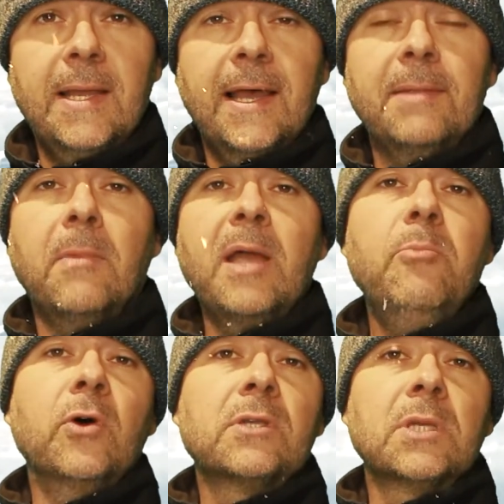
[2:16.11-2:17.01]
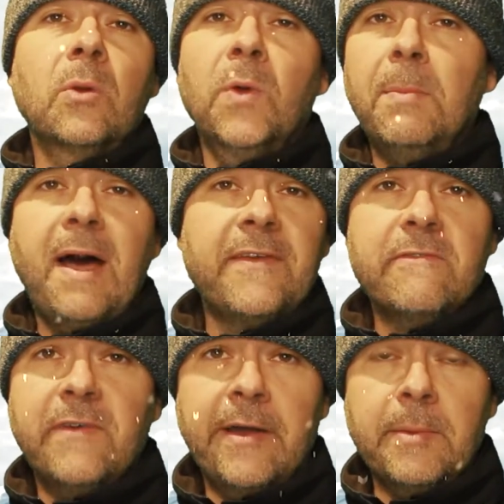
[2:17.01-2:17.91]
And my books are all about the
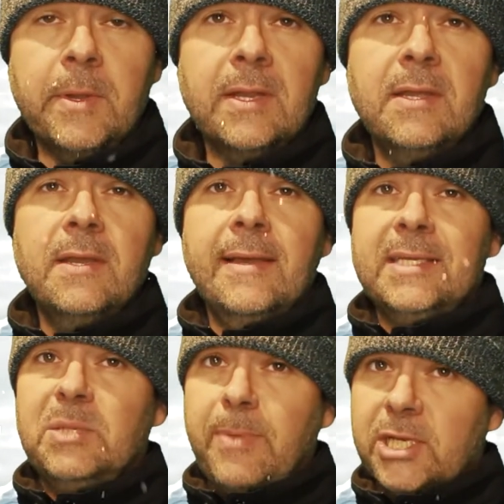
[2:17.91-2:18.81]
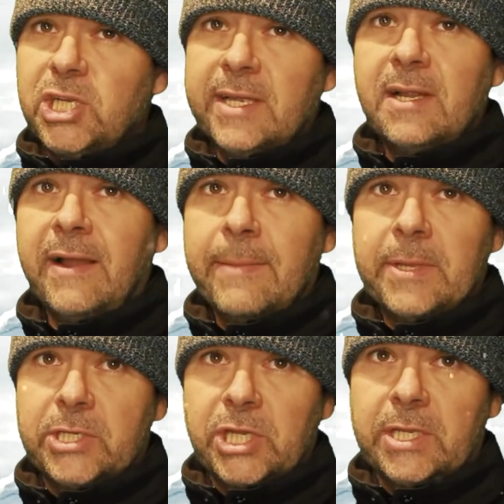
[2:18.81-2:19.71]
environment, especially
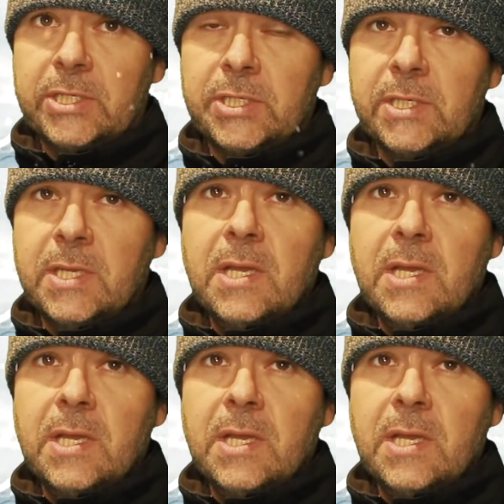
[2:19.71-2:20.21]
climate change.